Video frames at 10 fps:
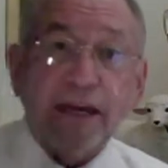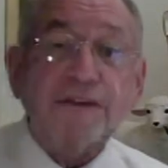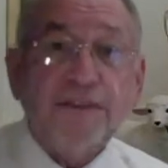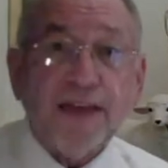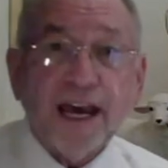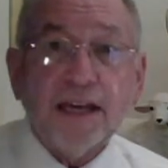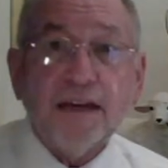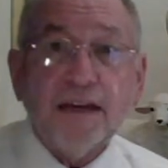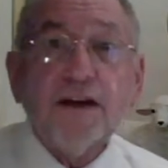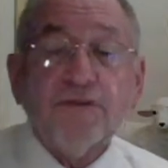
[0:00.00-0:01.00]
a stand
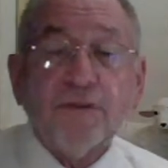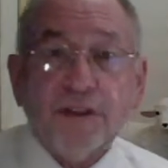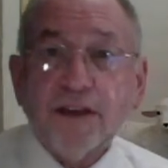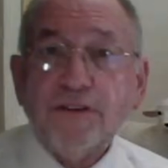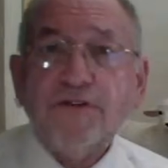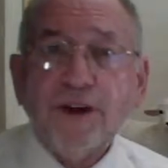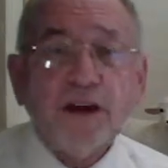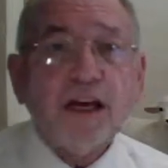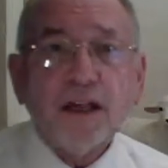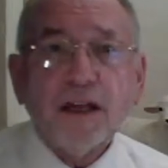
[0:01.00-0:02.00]
for this
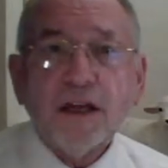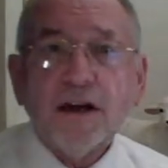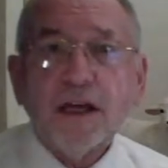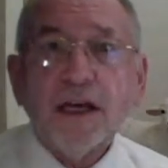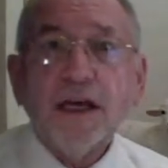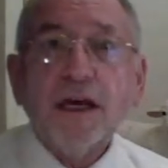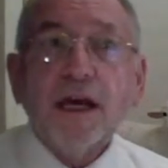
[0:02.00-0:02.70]
very clearly.